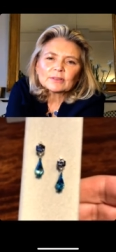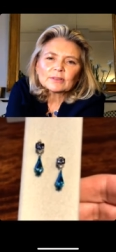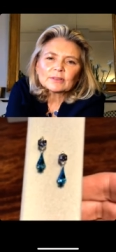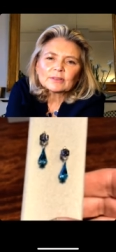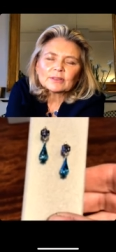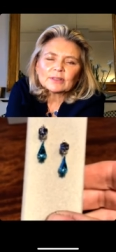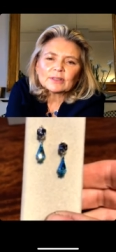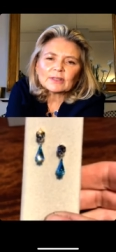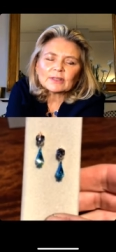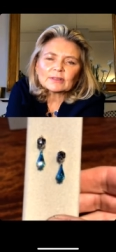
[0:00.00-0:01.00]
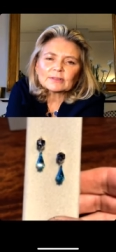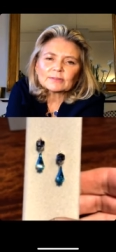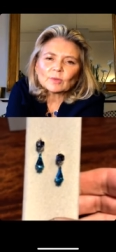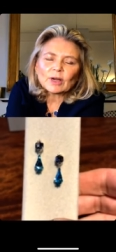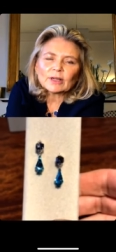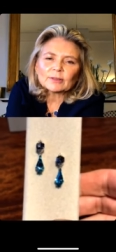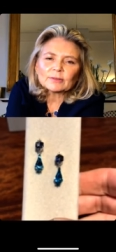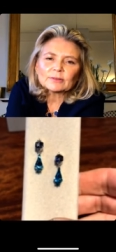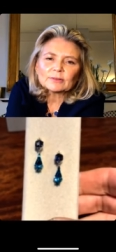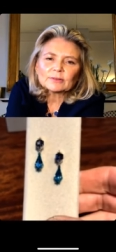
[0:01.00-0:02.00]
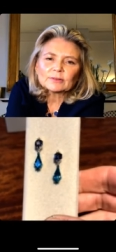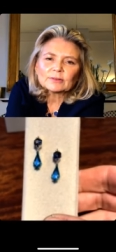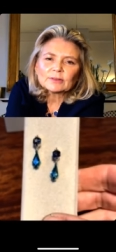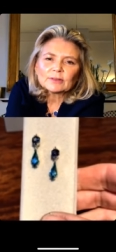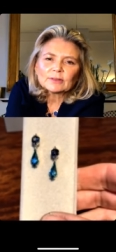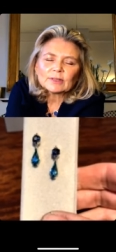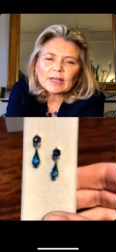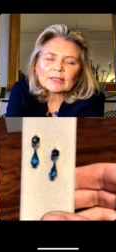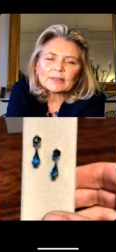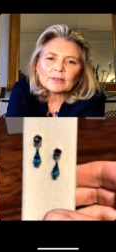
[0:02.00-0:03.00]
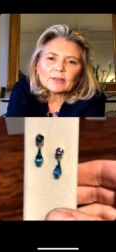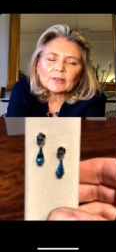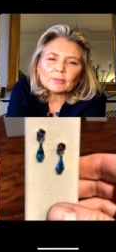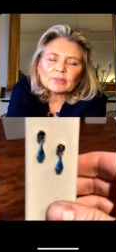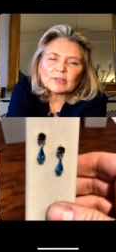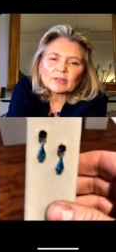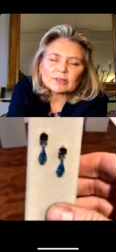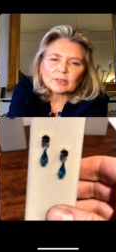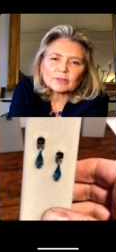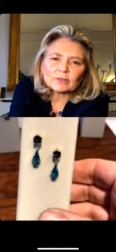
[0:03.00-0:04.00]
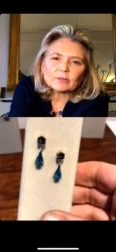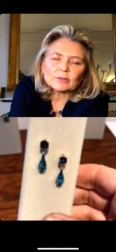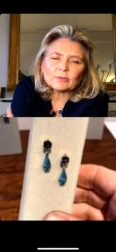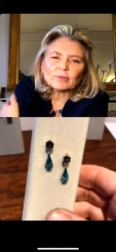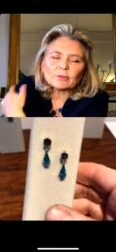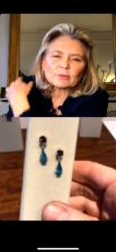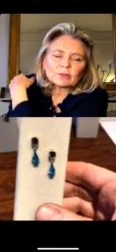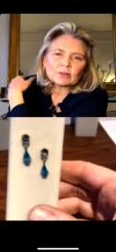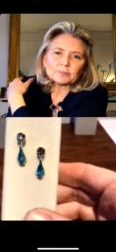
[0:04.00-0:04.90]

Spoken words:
Yeah. Wow. And it almost looks like you've used the